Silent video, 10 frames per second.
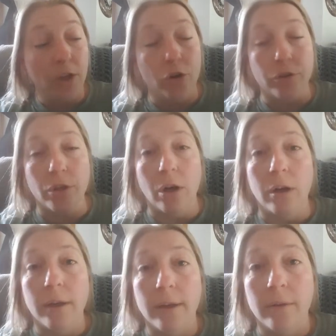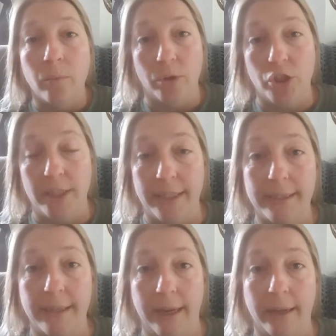your dog, when she's
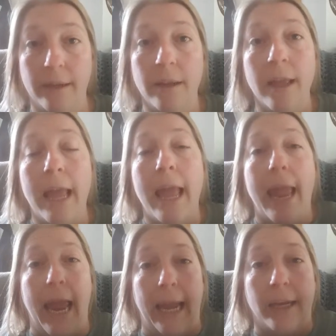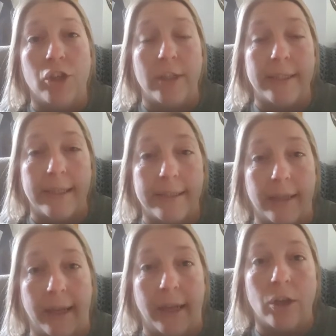excited and she is
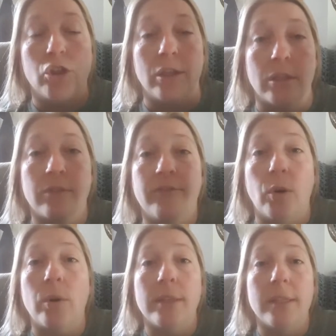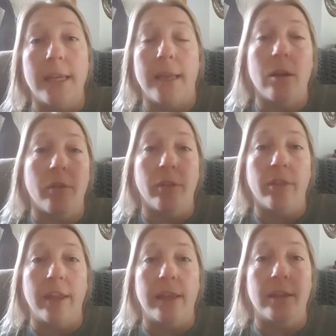escalating, she is focused in on the
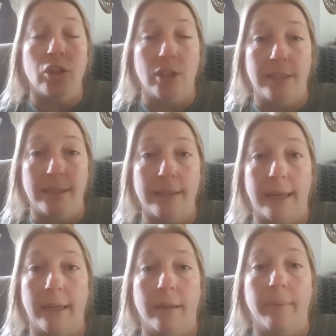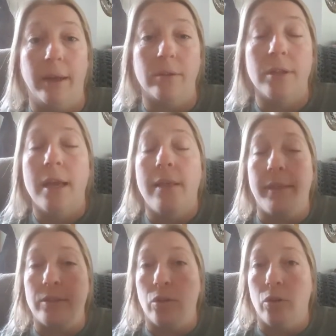thing that she's excited about.
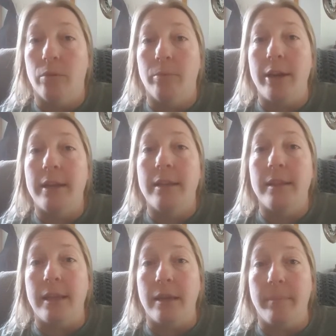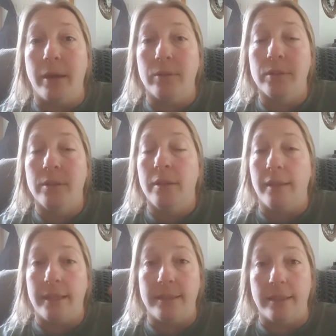That's all her brain can think about.
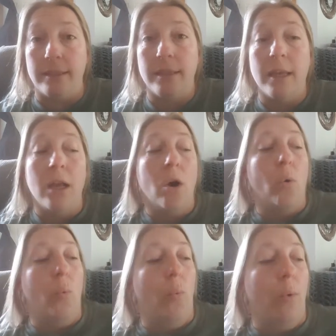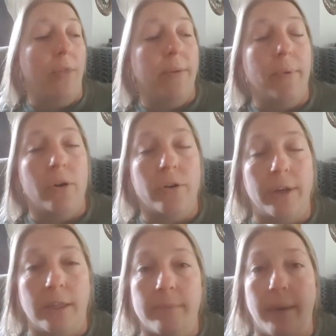That's it. What the bonker
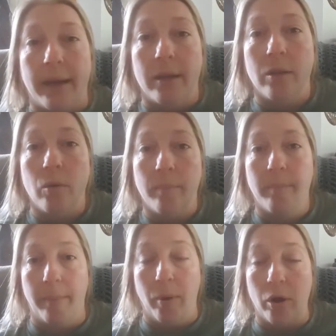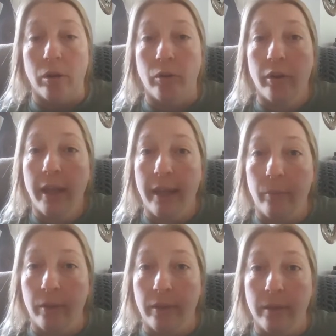does, by bonking her in the
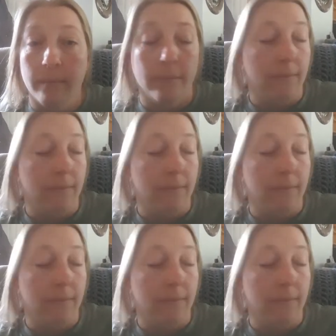head with it,